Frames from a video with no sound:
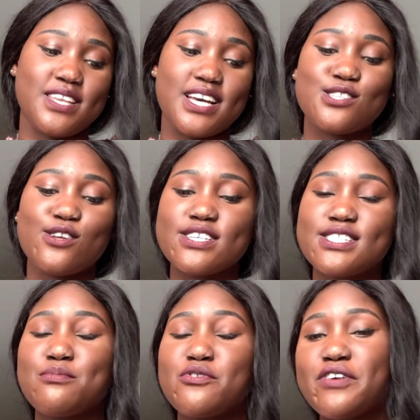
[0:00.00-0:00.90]
As long as
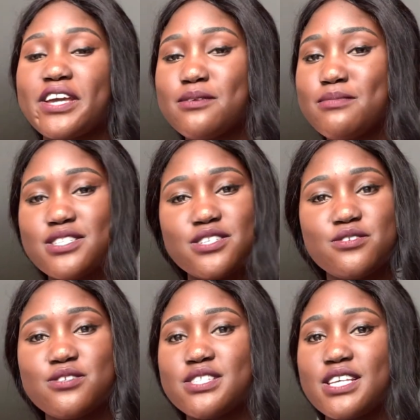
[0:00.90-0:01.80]
they provide the
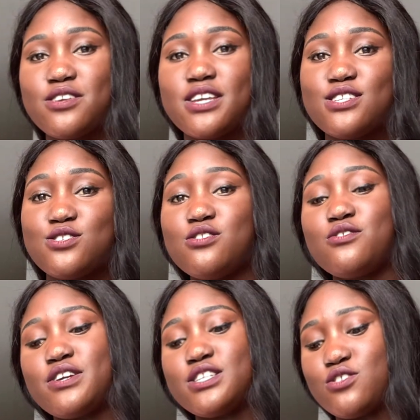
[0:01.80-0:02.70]
materials and you get to do the
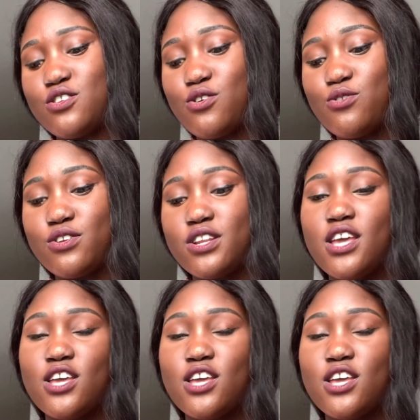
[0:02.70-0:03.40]
rest on your own.